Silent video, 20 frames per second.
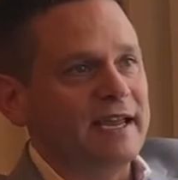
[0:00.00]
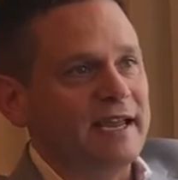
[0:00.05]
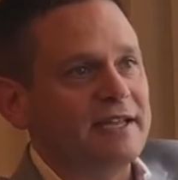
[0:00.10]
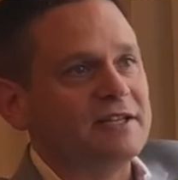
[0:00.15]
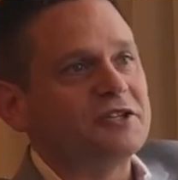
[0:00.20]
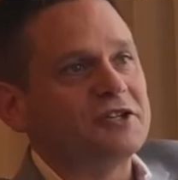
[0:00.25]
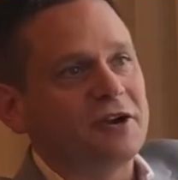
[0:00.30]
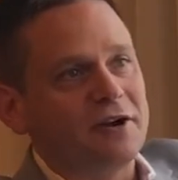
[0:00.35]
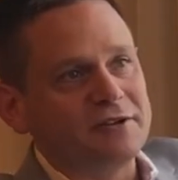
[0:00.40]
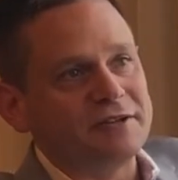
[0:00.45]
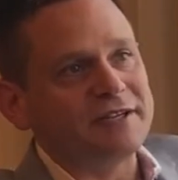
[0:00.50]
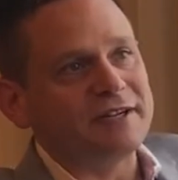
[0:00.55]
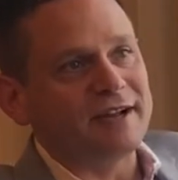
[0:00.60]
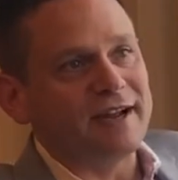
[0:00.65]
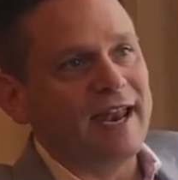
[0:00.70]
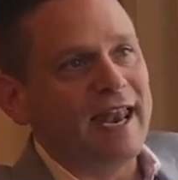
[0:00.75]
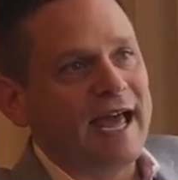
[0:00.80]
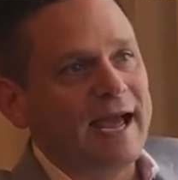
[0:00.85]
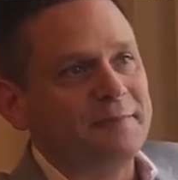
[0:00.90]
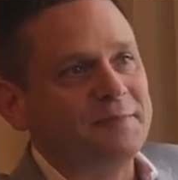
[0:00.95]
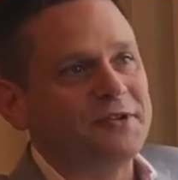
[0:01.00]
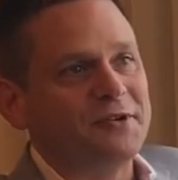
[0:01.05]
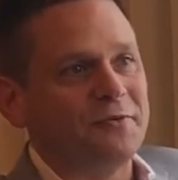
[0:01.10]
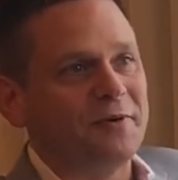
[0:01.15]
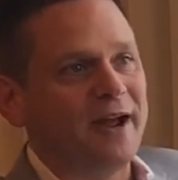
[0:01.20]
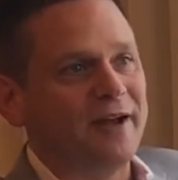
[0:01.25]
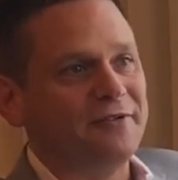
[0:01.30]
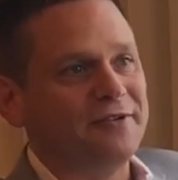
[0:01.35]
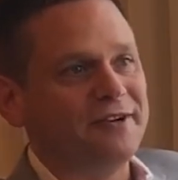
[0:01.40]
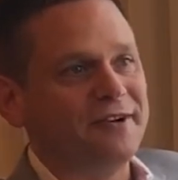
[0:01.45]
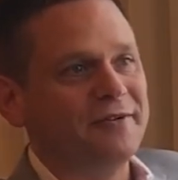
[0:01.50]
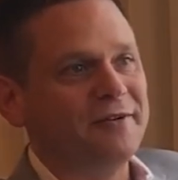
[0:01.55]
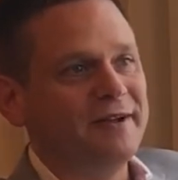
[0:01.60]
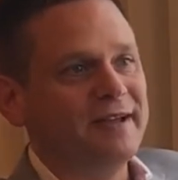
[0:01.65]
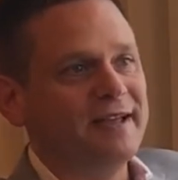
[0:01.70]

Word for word: it starts to collapse around you.